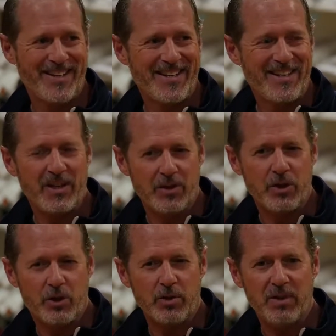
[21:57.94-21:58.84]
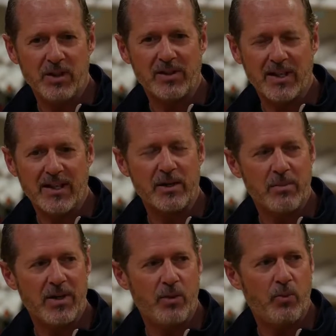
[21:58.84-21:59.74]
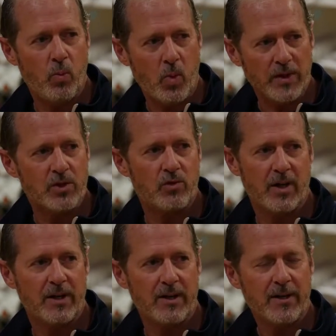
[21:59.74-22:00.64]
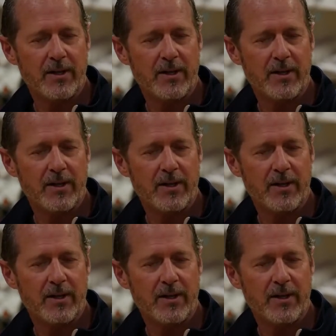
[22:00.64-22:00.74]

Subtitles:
You know, you should be able to take someone out with one strike,